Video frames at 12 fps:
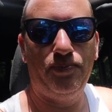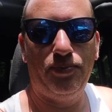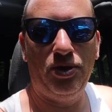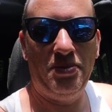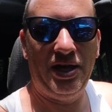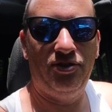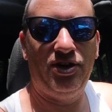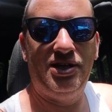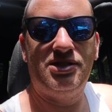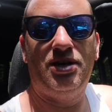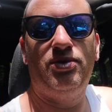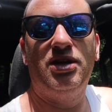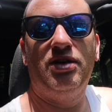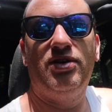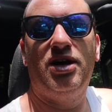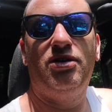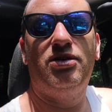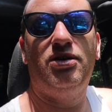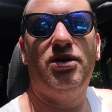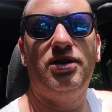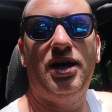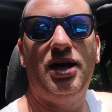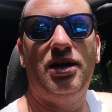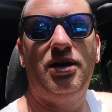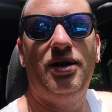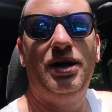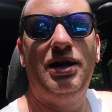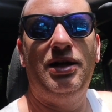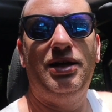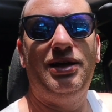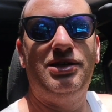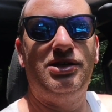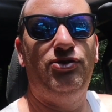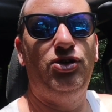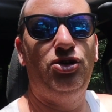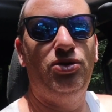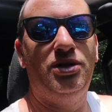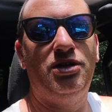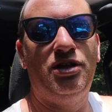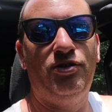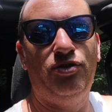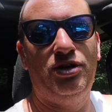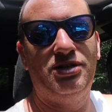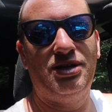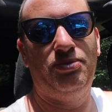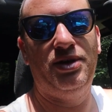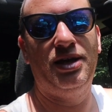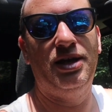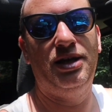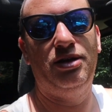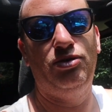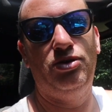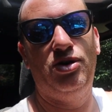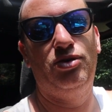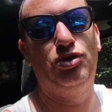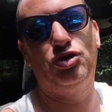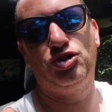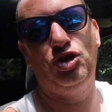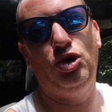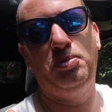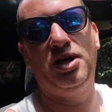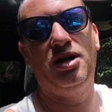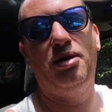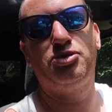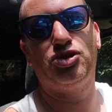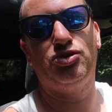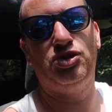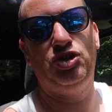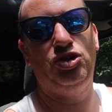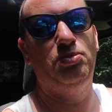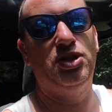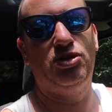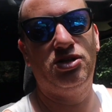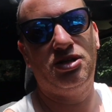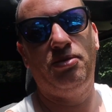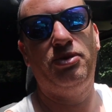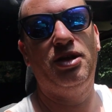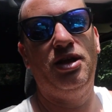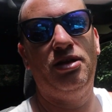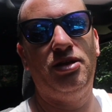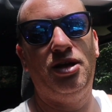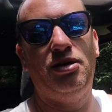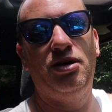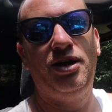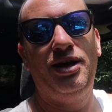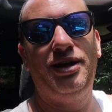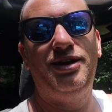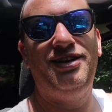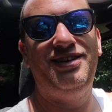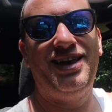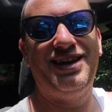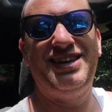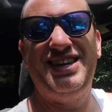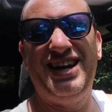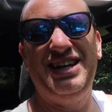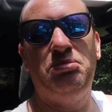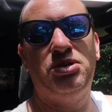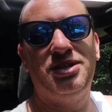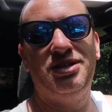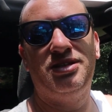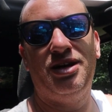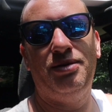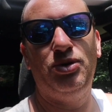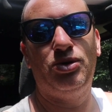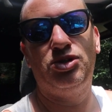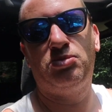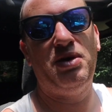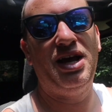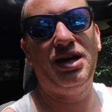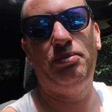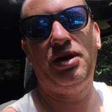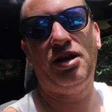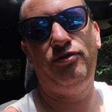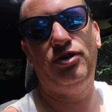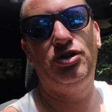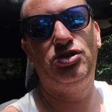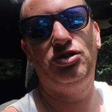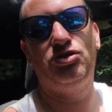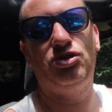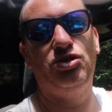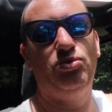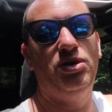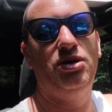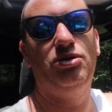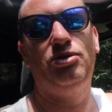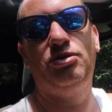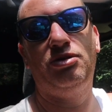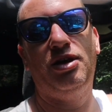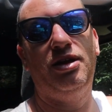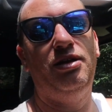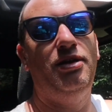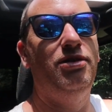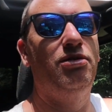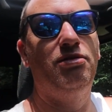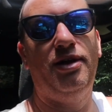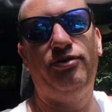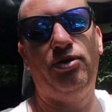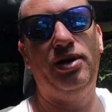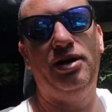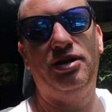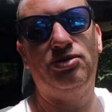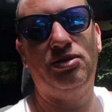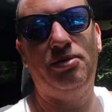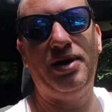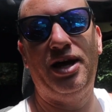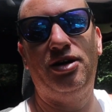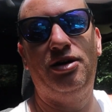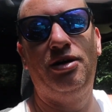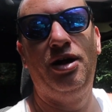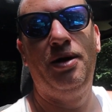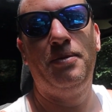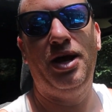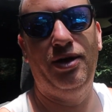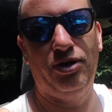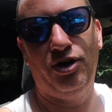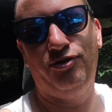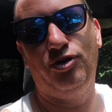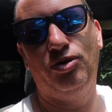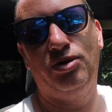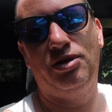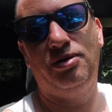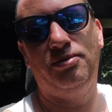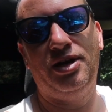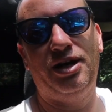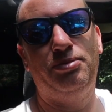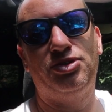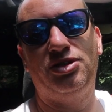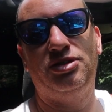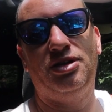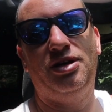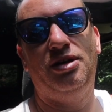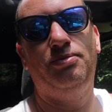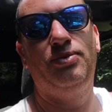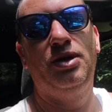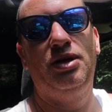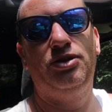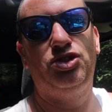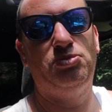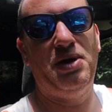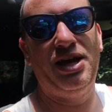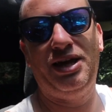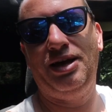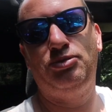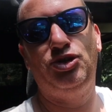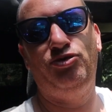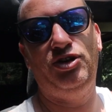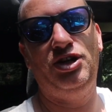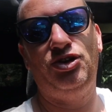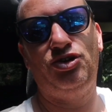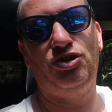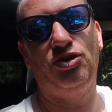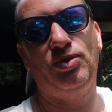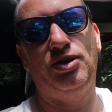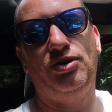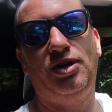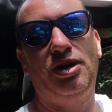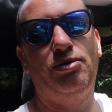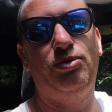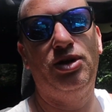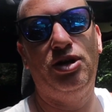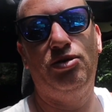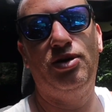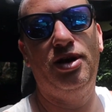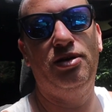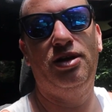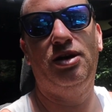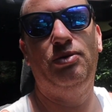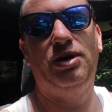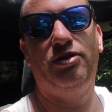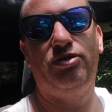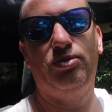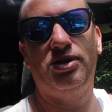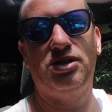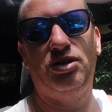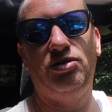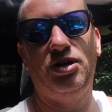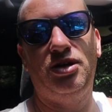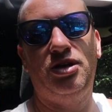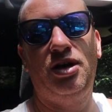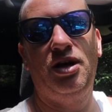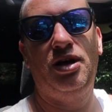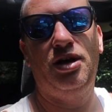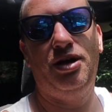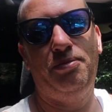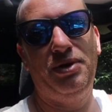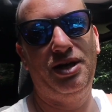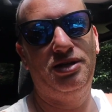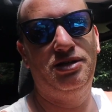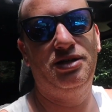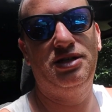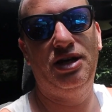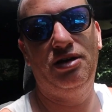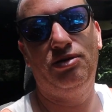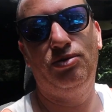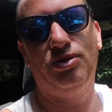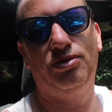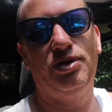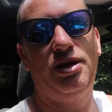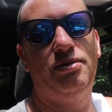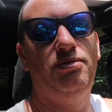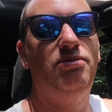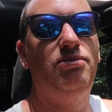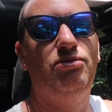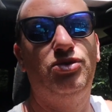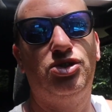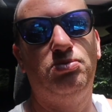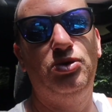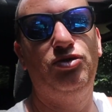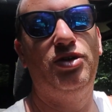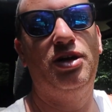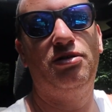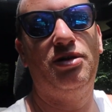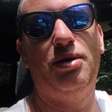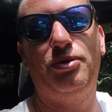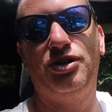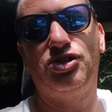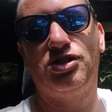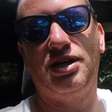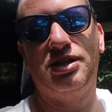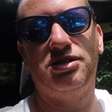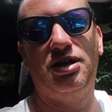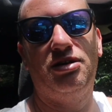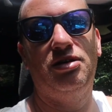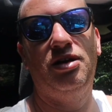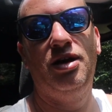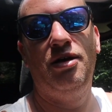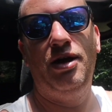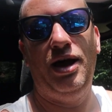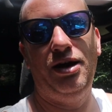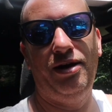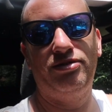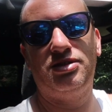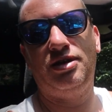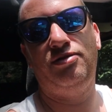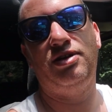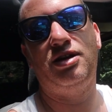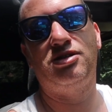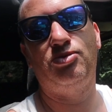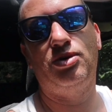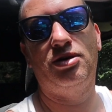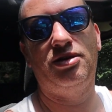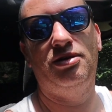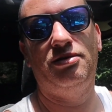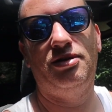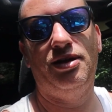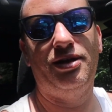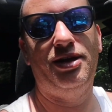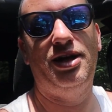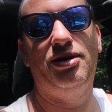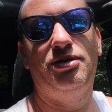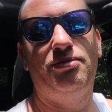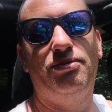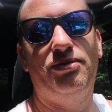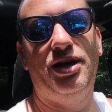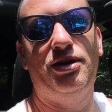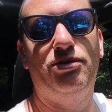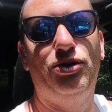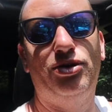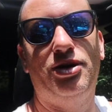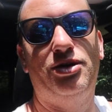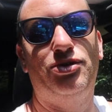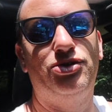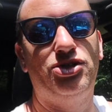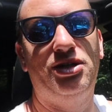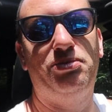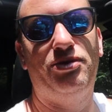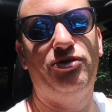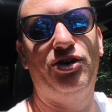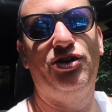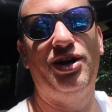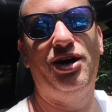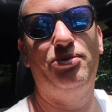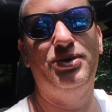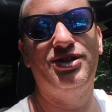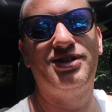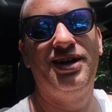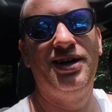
the main advice that I want to give out on that is if you do hit the diff on something and you know that there's no big obstacles near you, but there is something like there, like 90% of the time you can just back up like a foot or two, turn the wheel, like either left or right, it doesn't really matter, and then go forward. And 90% of the time, just backing up 2 feet and turning the wheel like will get you around like whatever it was that you hit, because then the tail will just move that couple inches necessary. And obviously if that doesn't work, then like get out and look under the Jeep and figure it out. But